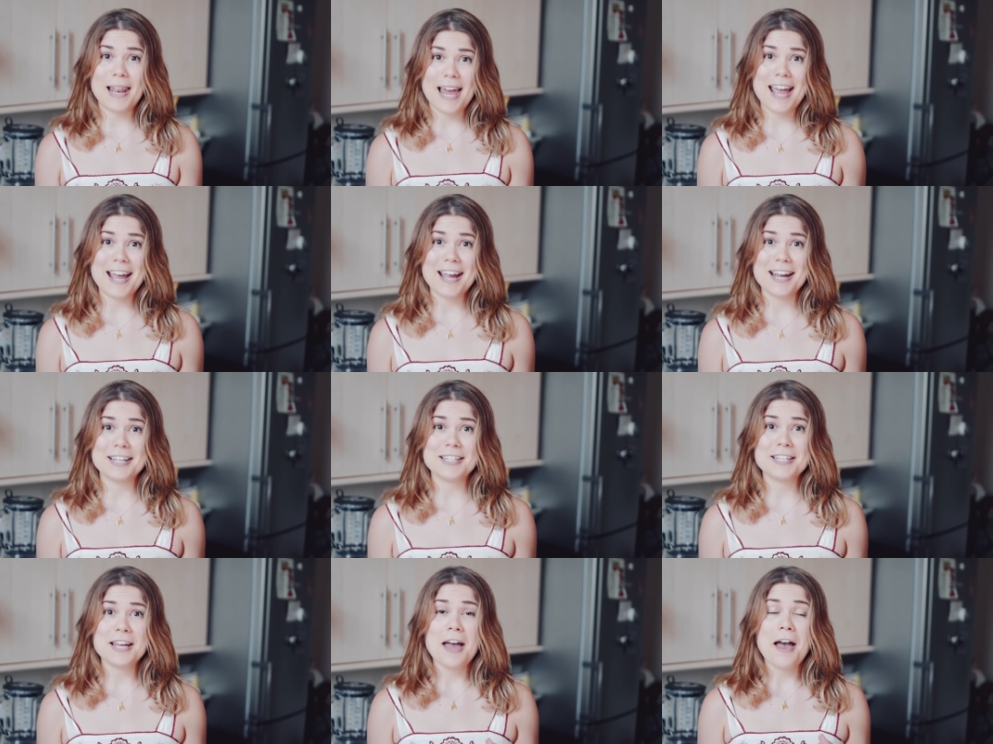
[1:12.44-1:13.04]

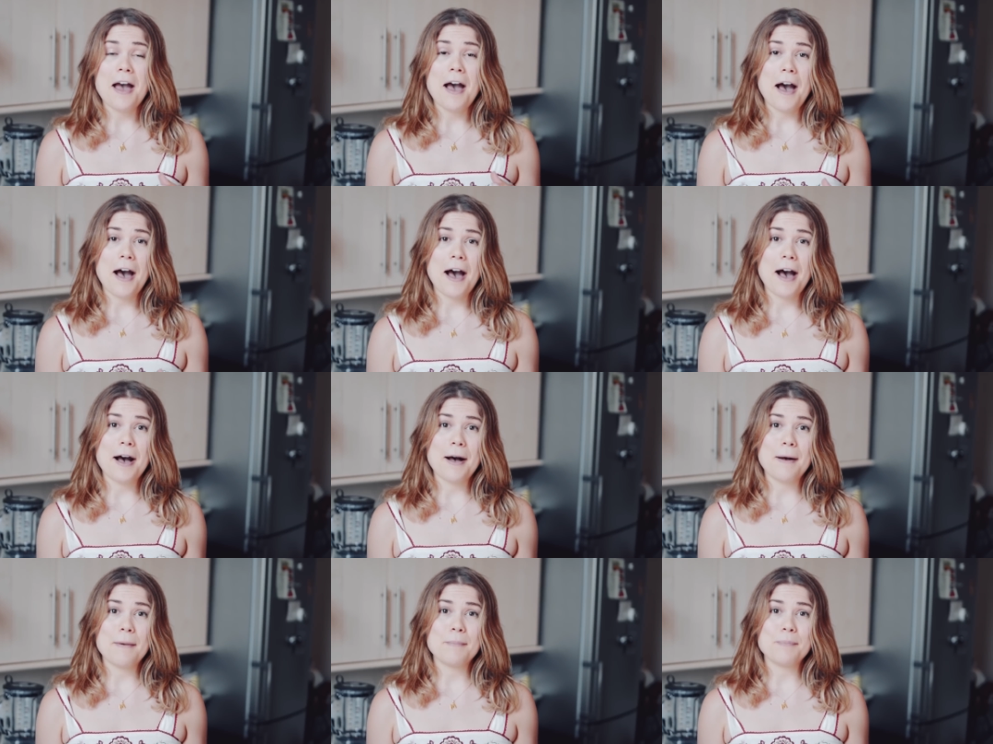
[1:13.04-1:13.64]
blade.
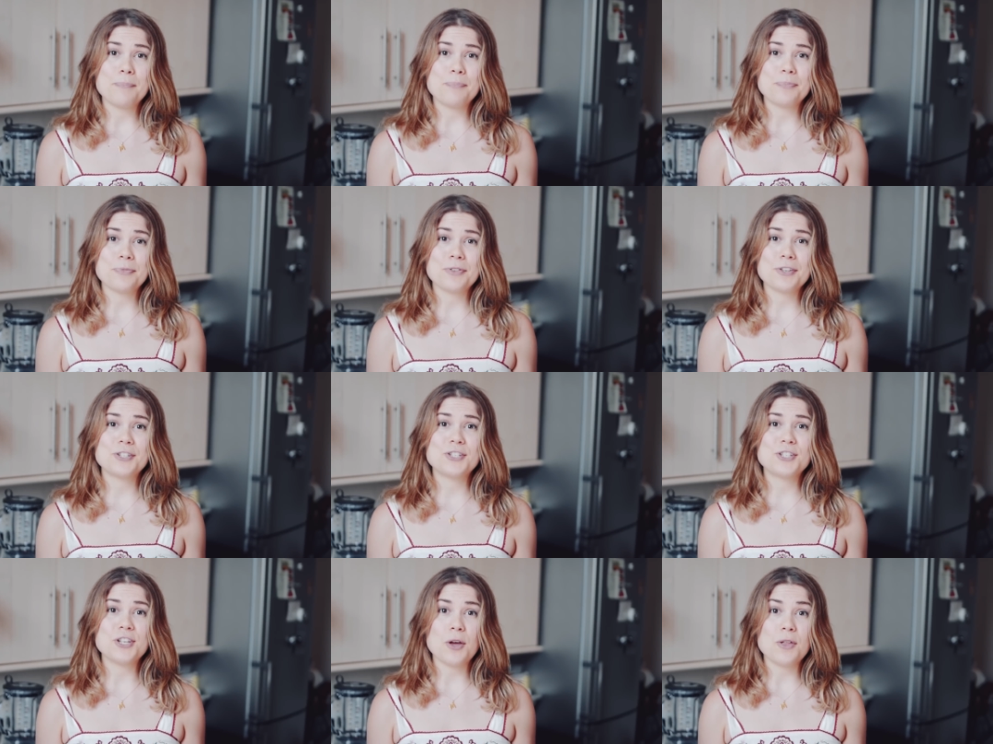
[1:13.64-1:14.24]

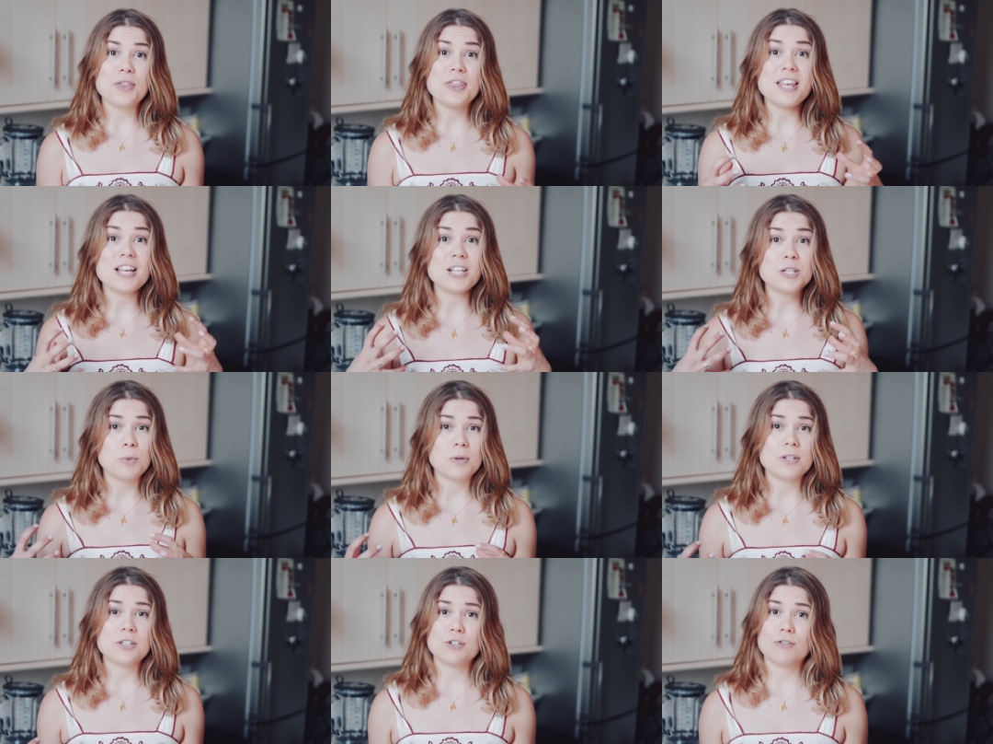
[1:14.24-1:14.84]
So
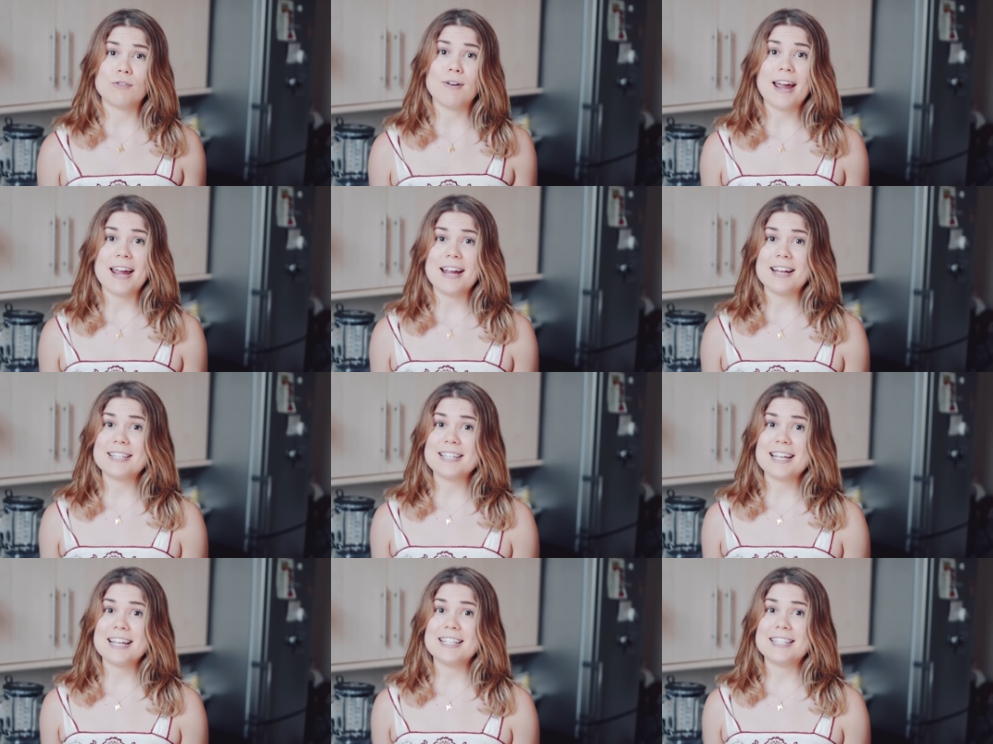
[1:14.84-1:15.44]
this one's great.